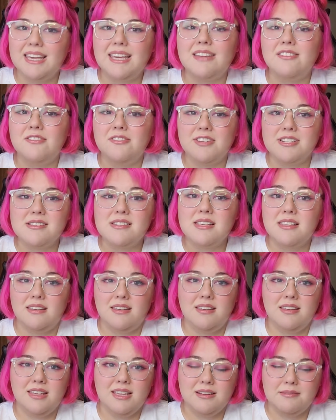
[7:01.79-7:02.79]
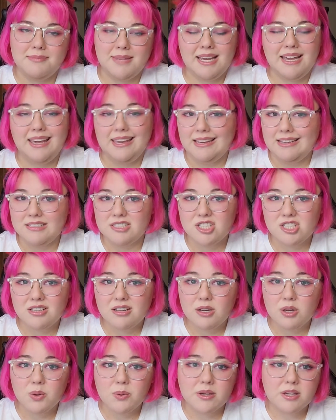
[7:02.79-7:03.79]
get fatigue in my hands a
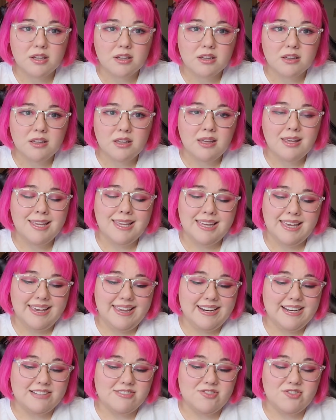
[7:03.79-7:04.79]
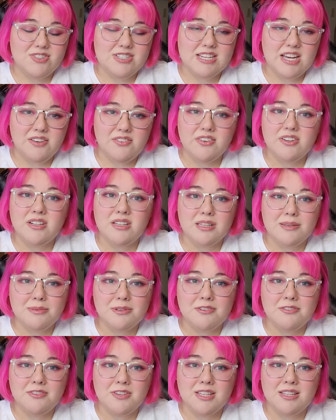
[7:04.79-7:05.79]
lot quicker, and I've definitely
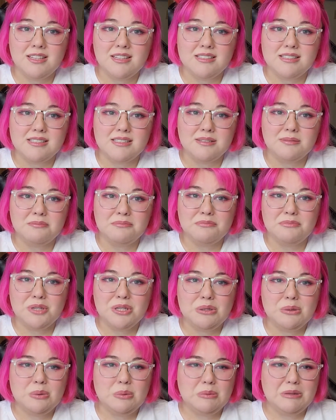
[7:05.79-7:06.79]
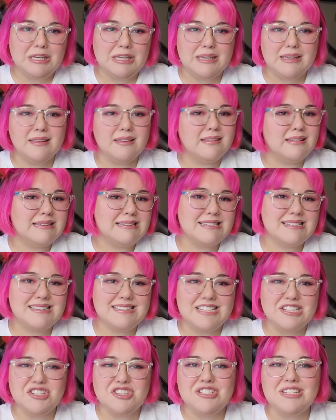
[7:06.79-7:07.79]
been feeling some like
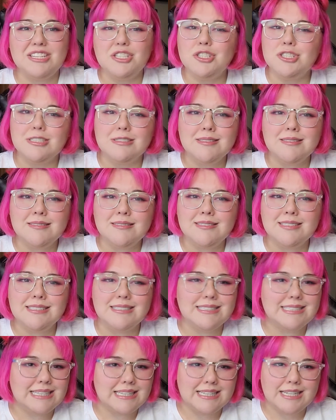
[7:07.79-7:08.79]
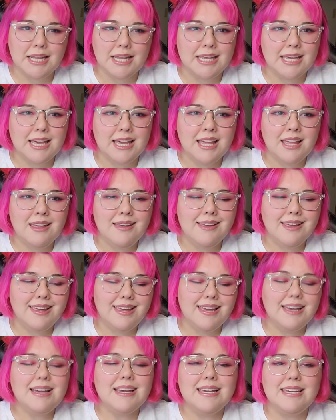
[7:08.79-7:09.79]
sensations and tingling
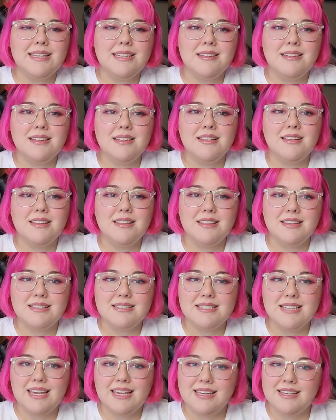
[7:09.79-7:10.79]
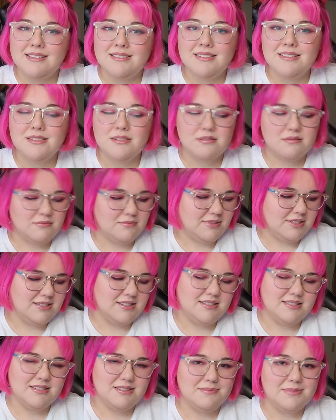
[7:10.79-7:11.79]
in this hand. What is
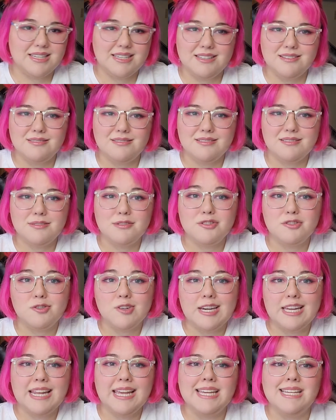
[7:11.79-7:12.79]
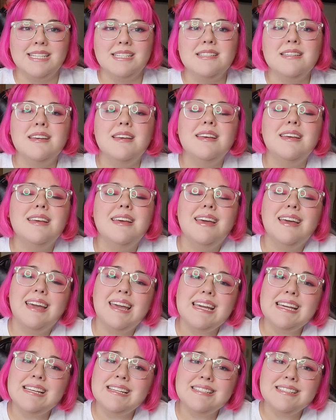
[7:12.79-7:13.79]
this? My right hand.
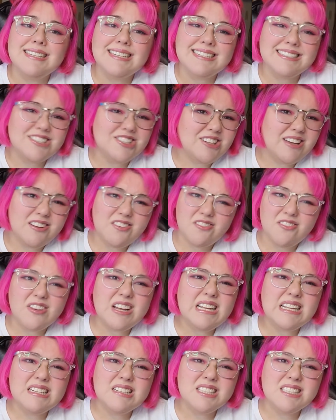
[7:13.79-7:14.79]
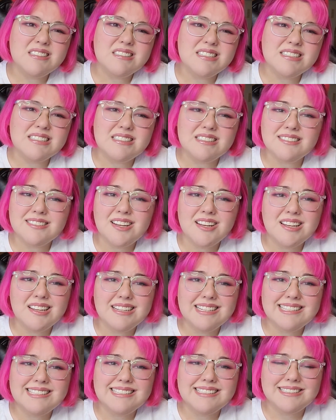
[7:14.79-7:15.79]
And it's not fun. It's
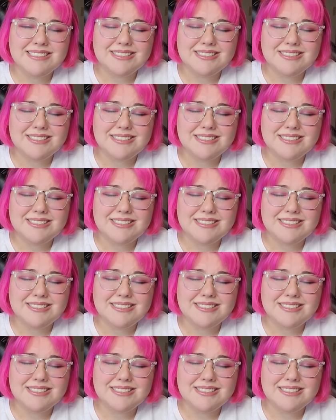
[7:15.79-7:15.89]
not